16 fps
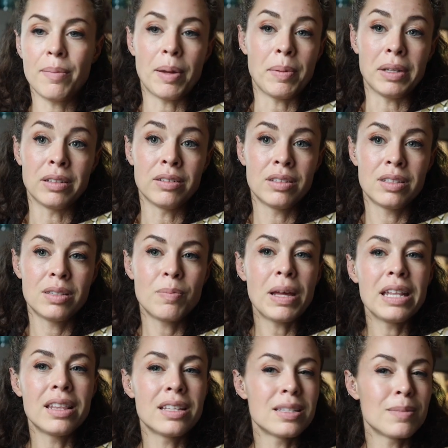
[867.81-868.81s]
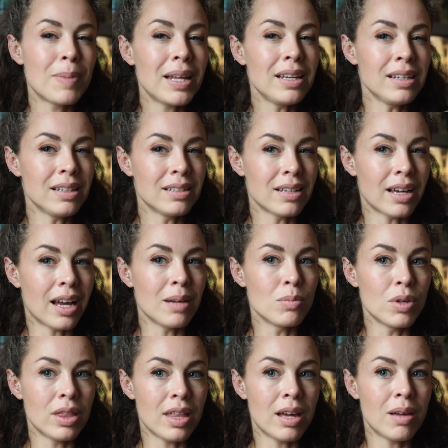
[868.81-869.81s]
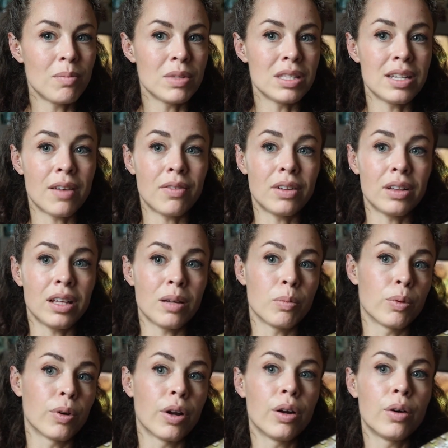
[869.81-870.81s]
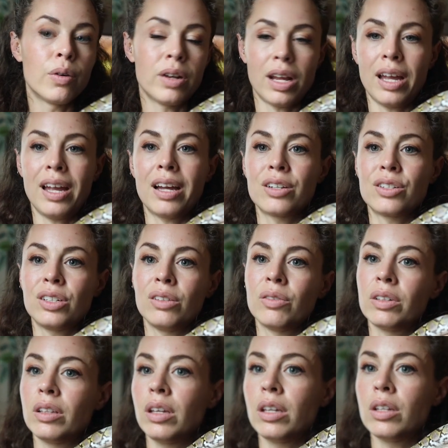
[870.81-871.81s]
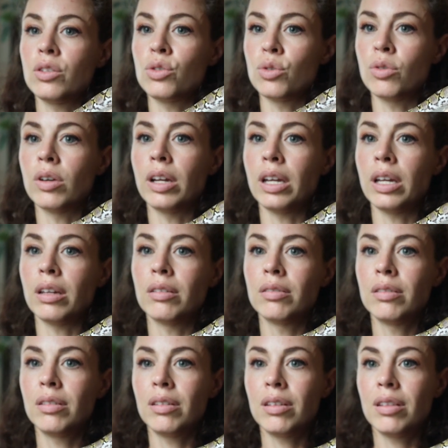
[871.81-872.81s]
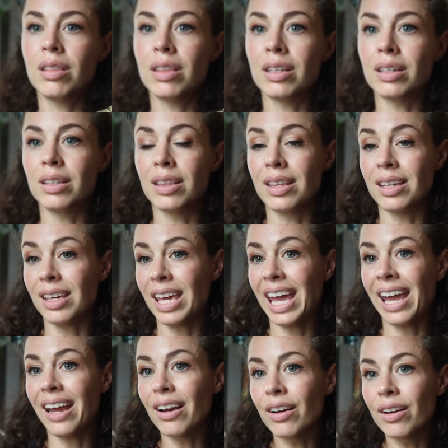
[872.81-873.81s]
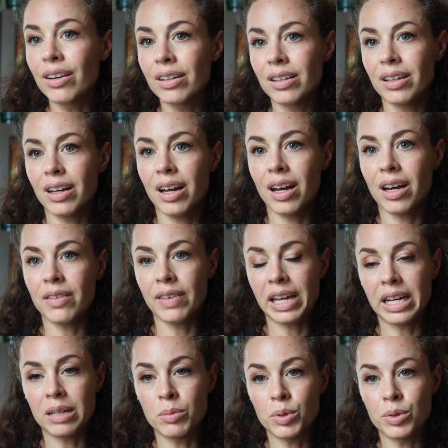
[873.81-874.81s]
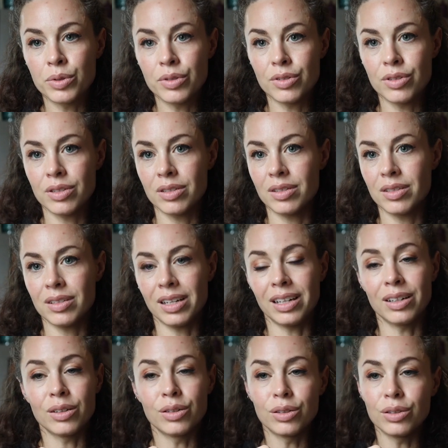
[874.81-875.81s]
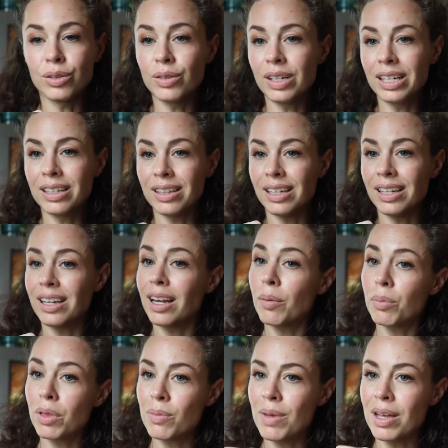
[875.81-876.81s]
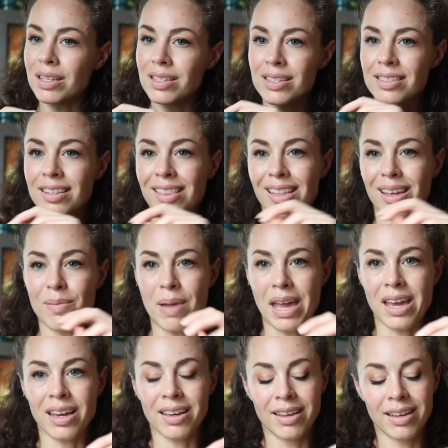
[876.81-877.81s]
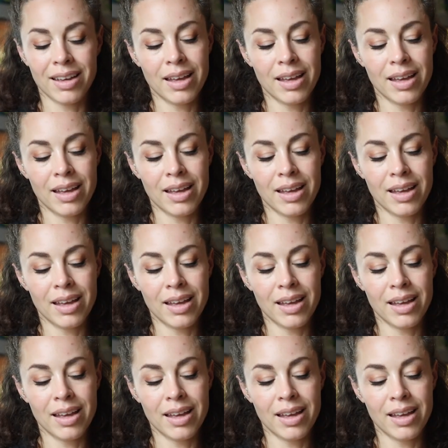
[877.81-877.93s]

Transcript: I mean, spending time with them is definitely a pro, and I actually really enjoy the care of animals, including cleaning up the messes that they make.